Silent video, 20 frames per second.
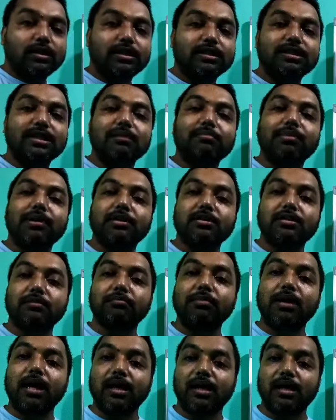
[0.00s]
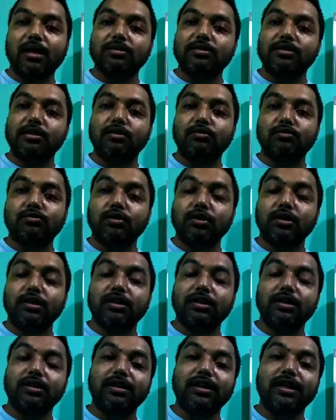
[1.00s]
then some parts of Maharashtra also
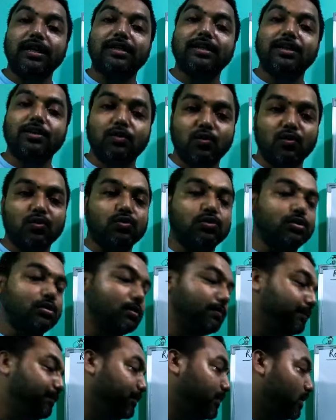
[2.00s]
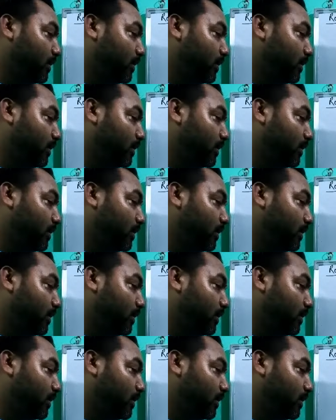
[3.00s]
in the near the coast.